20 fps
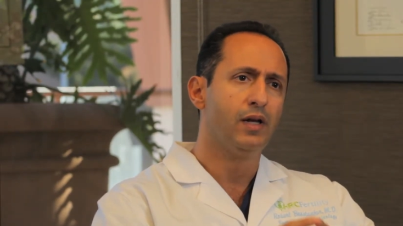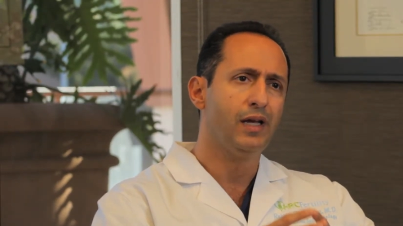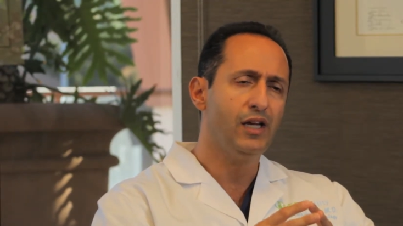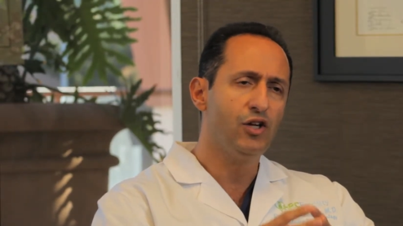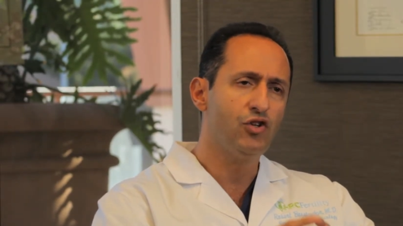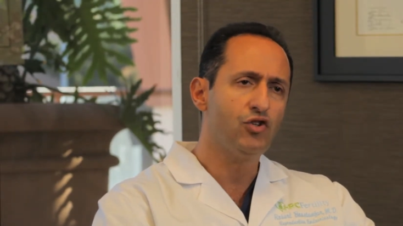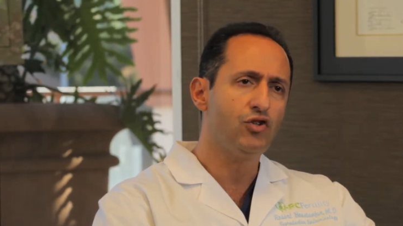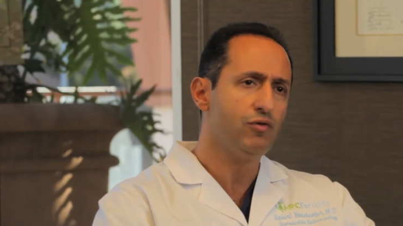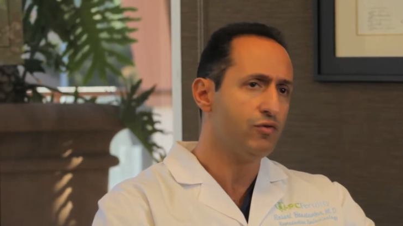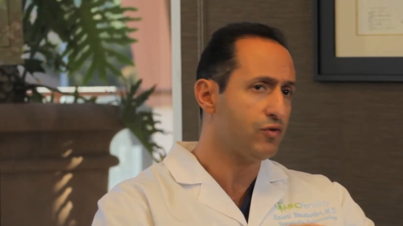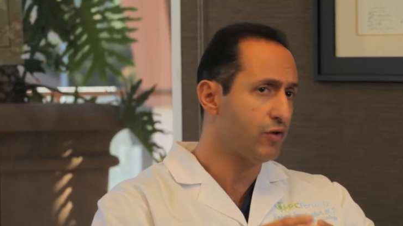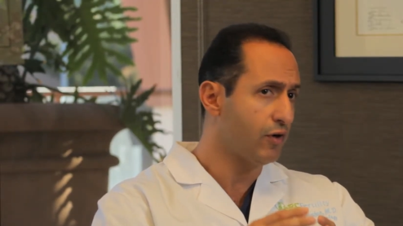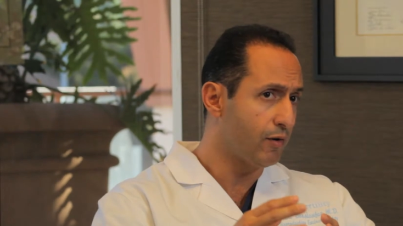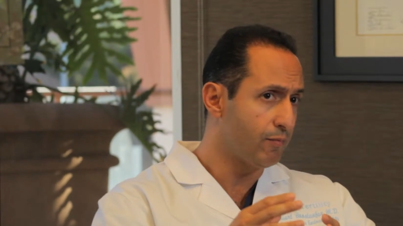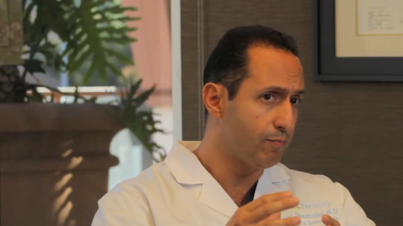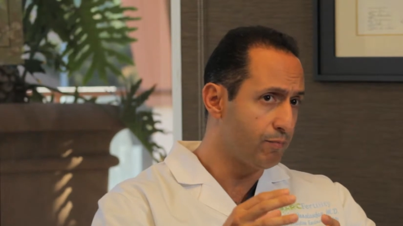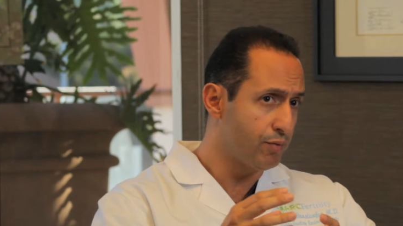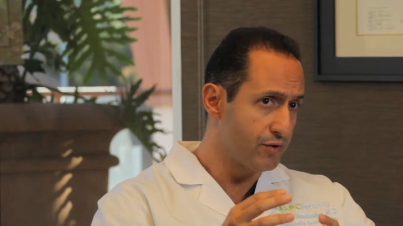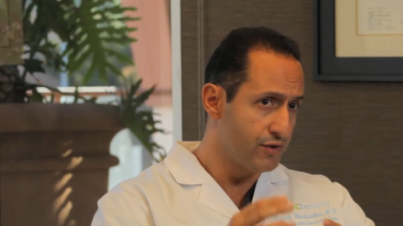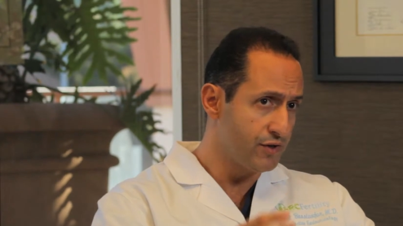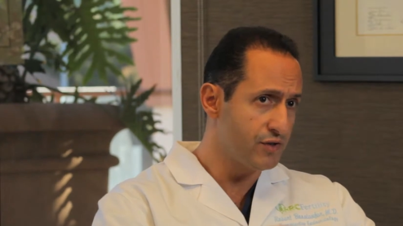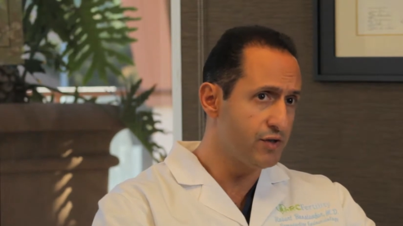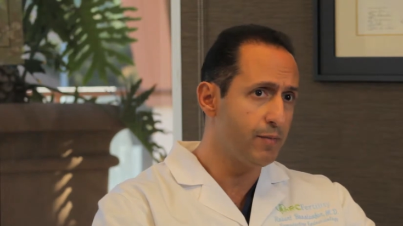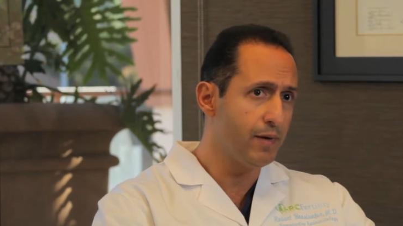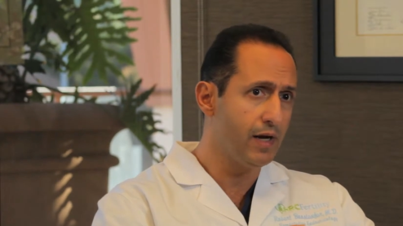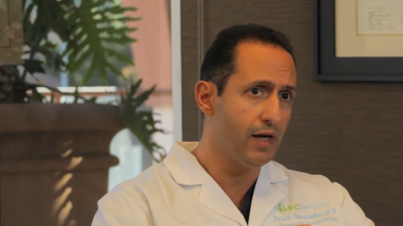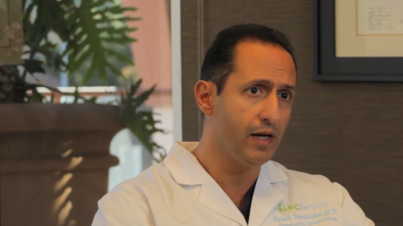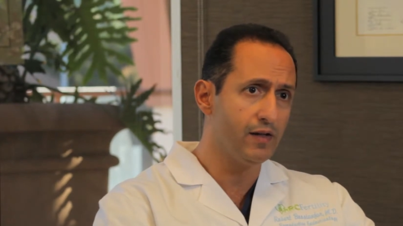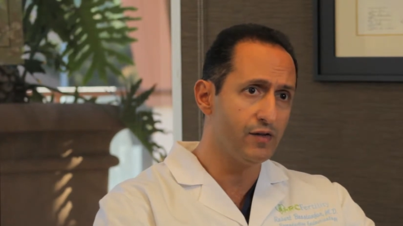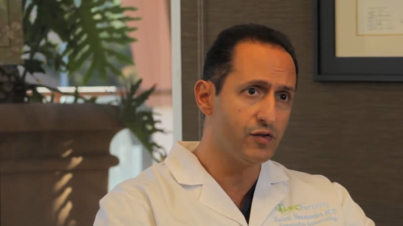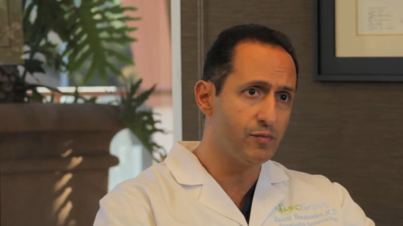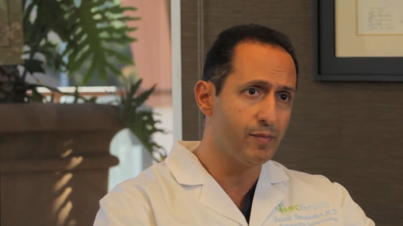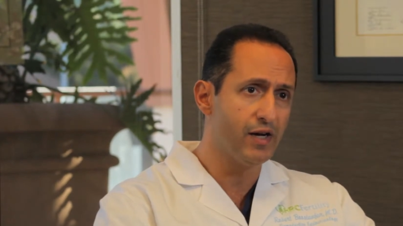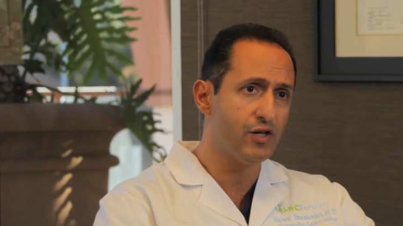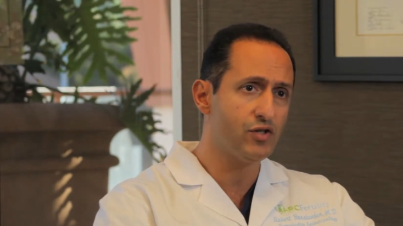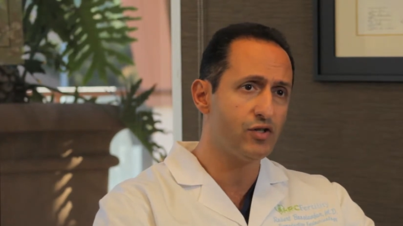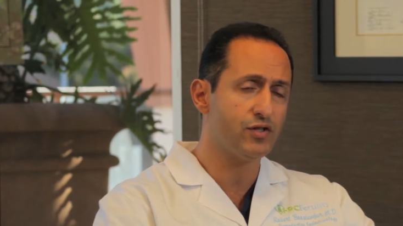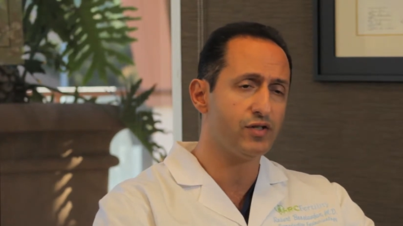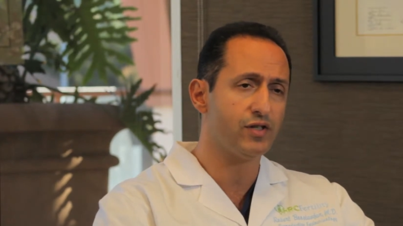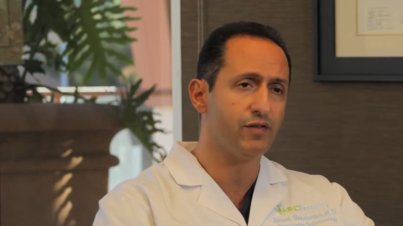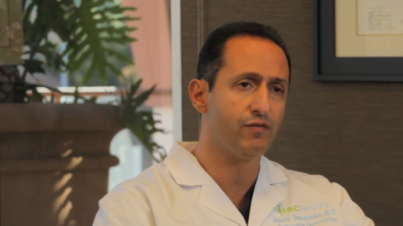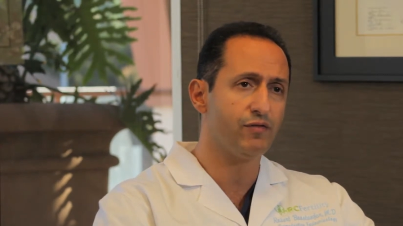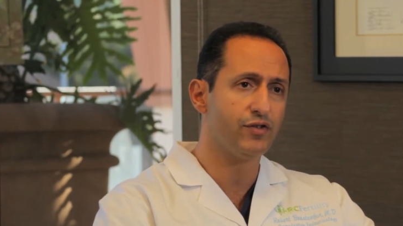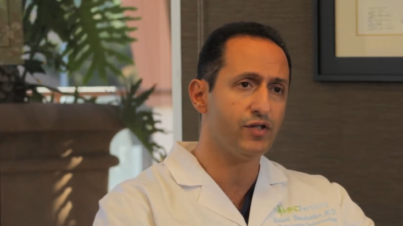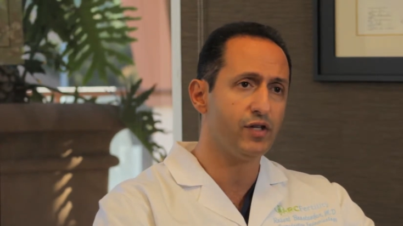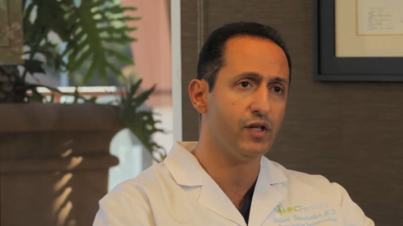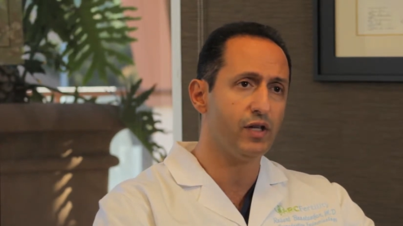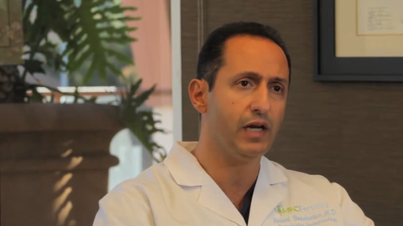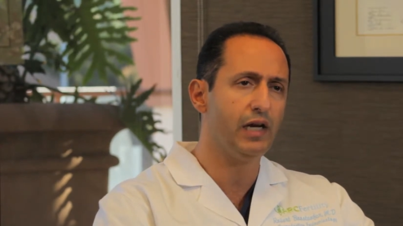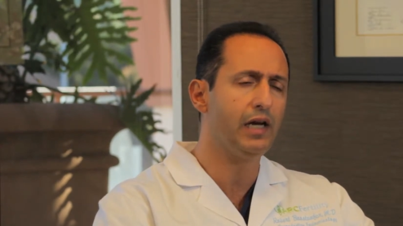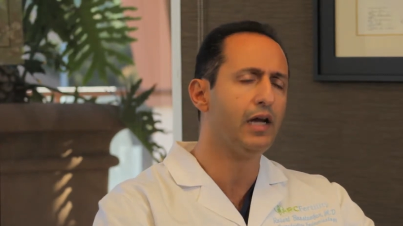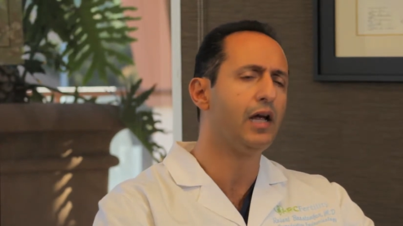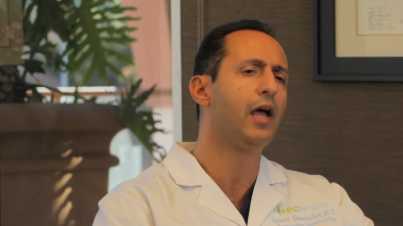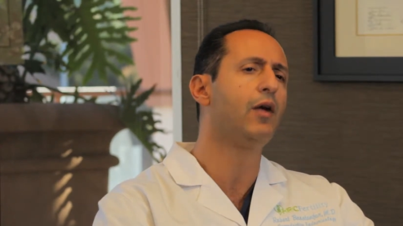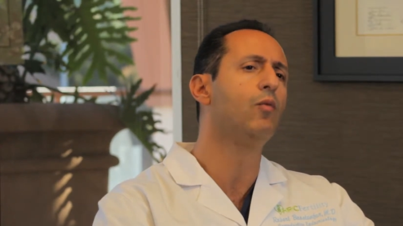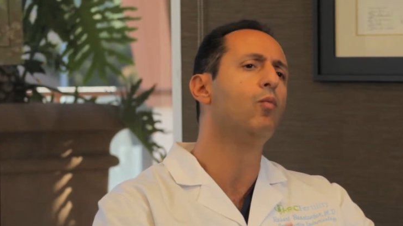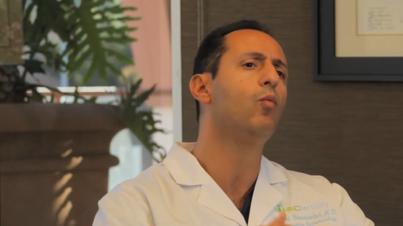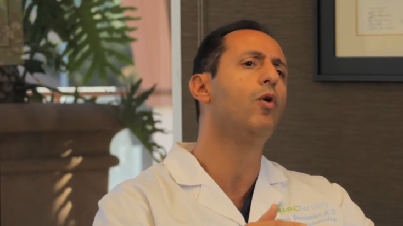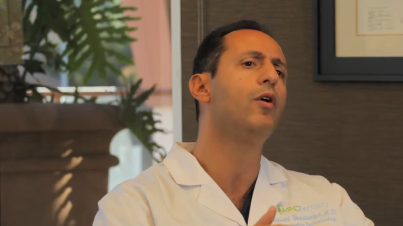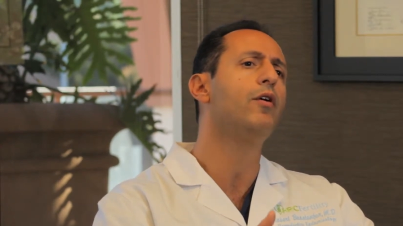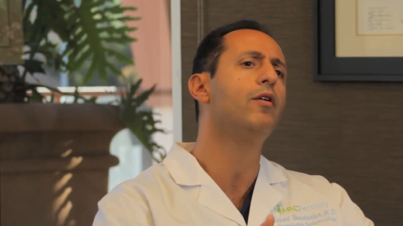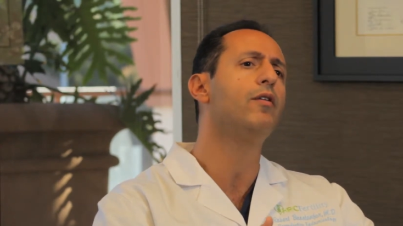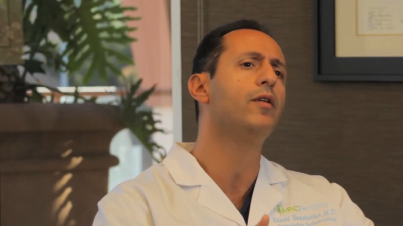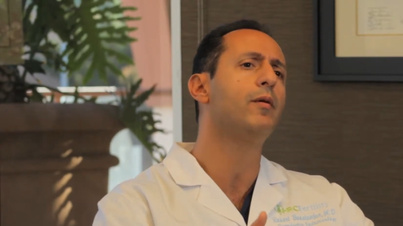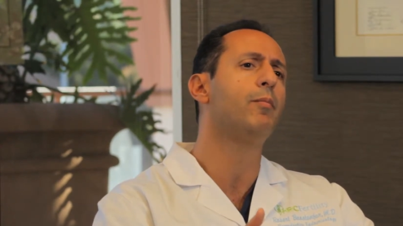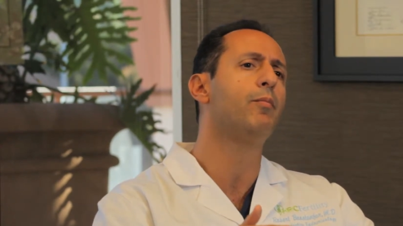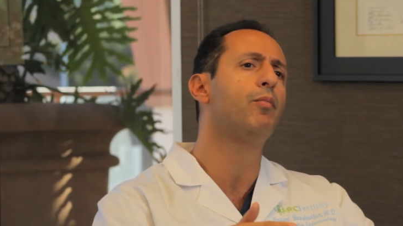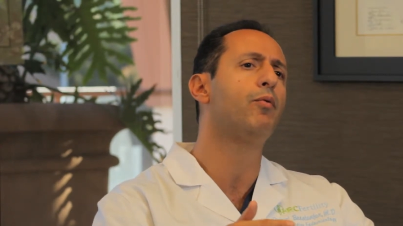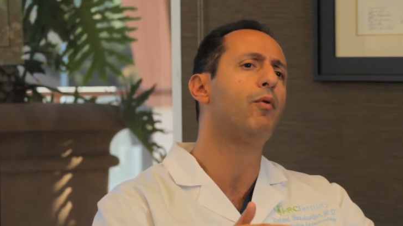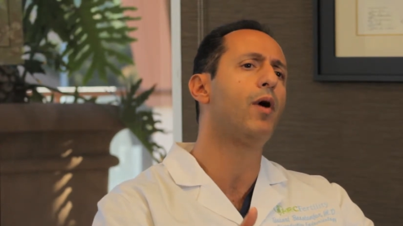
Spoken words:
issues are participating in this patient's infertility and what are the